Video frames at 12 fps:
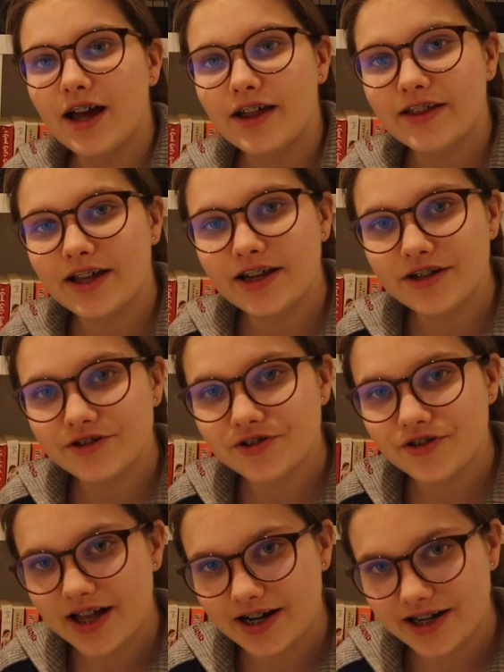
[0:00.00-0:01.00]
and then
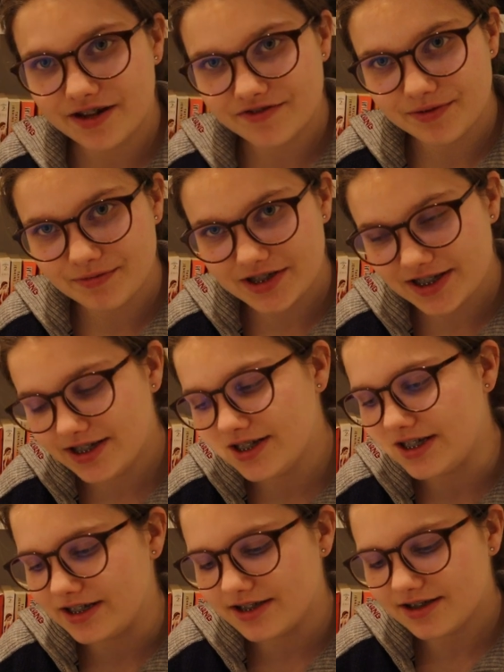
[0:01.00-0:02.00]
under that I have some
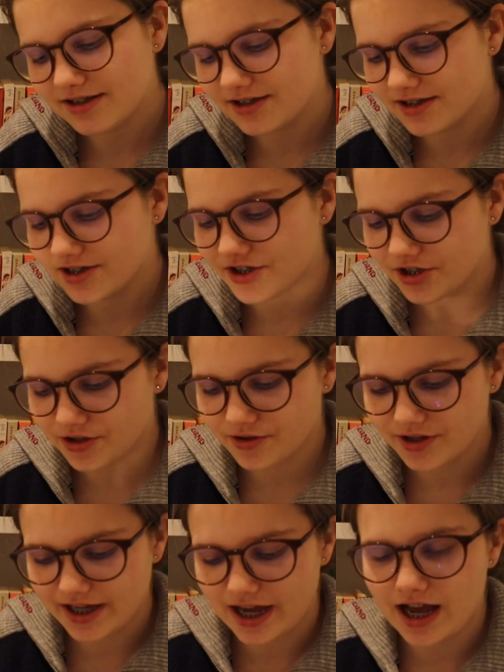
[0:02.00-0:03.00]
CDs.
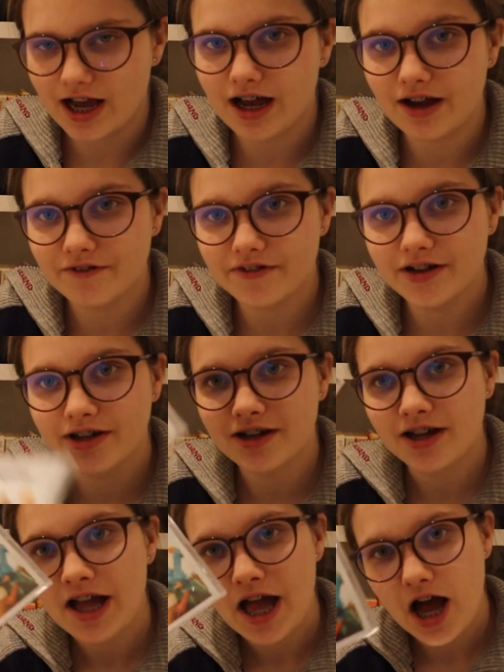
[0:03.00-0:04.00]
So I have
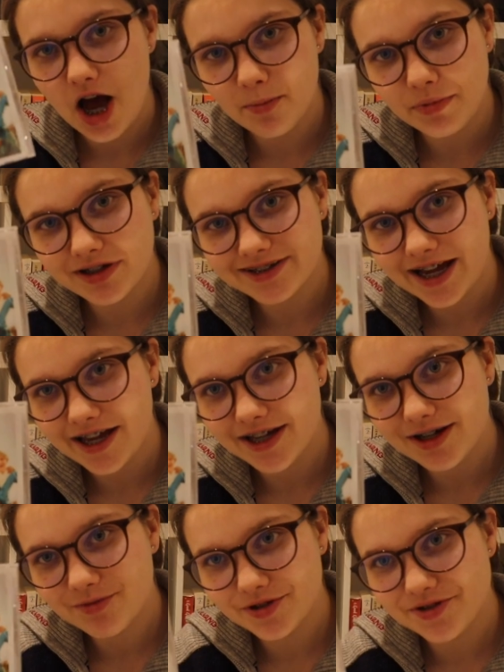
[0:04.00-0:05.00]
Up All
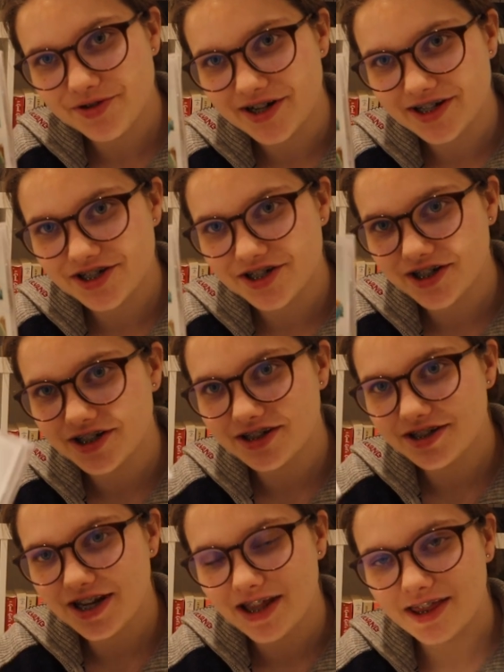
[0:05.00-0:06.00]
Night, One
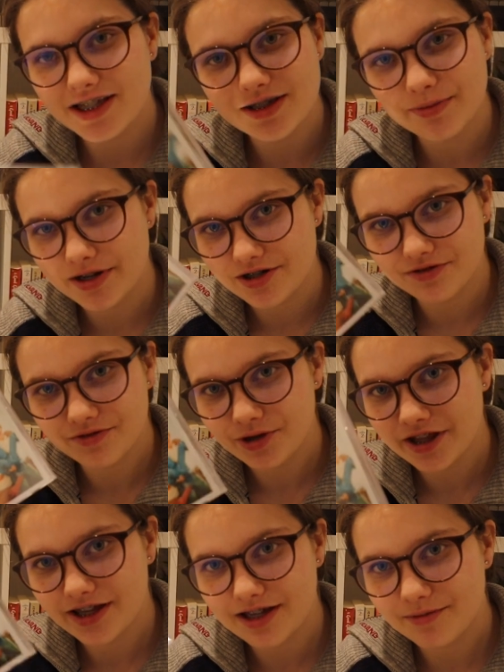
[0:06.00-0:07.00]
Direction. Nothing special
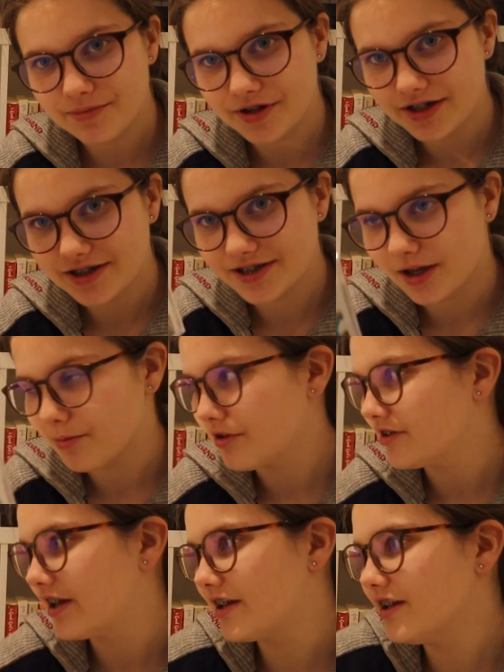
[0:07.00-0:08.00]
with it, but it's Up
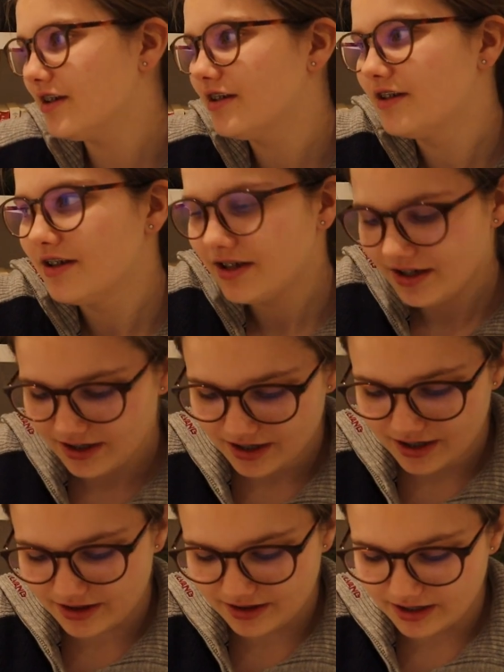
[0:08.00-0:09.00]
All Night.
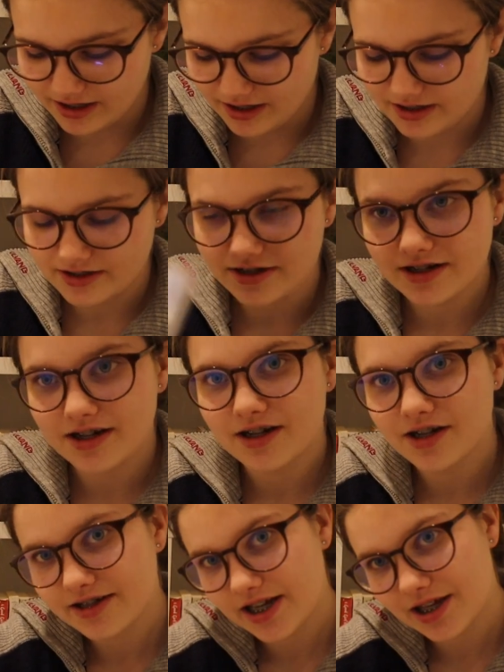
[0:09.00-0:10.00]
And then
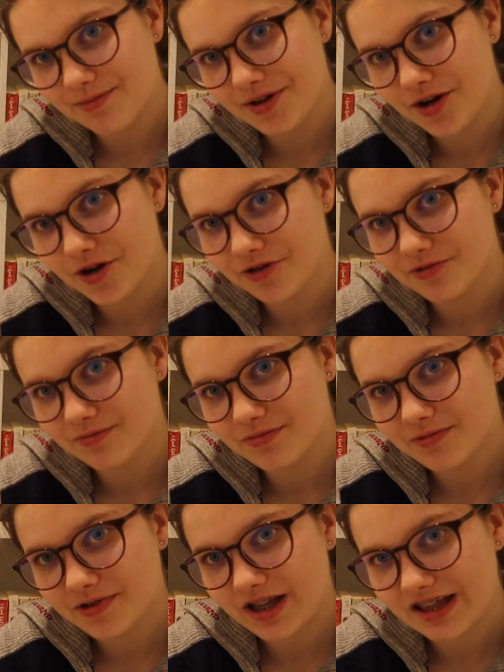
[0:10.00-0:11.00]
Take Me Home.
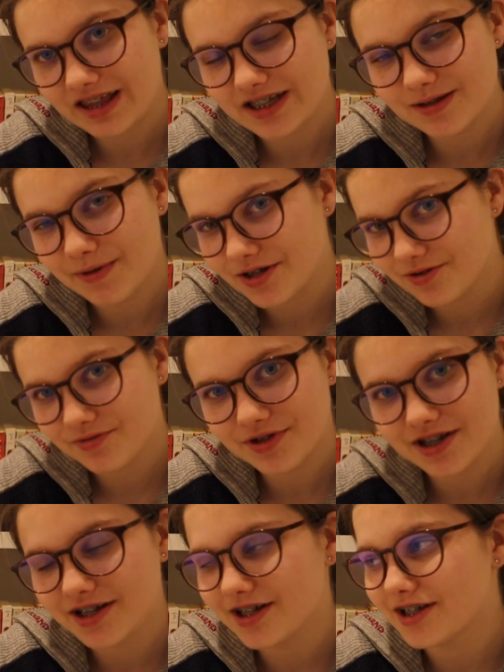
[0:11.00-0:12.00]
Nothing special
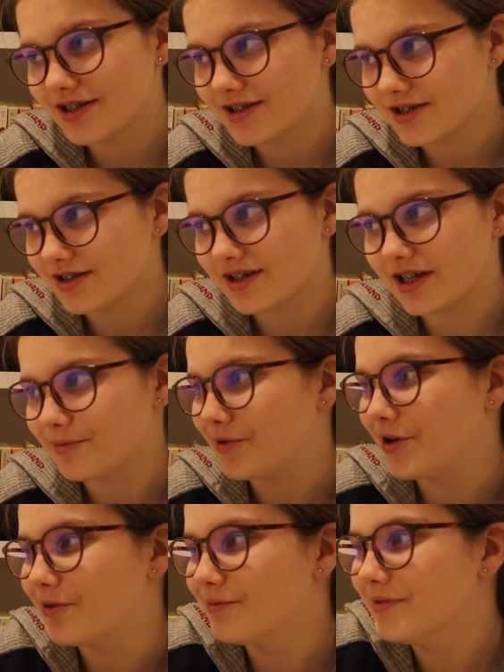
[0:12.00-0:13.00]
with it. It's Take Me
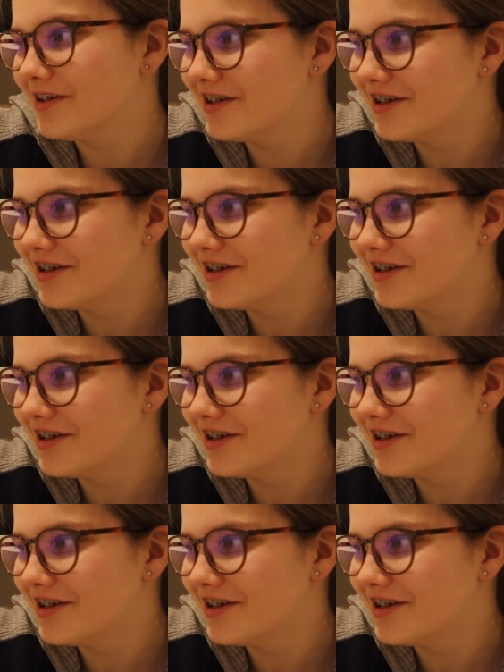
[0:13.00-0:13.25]
Home.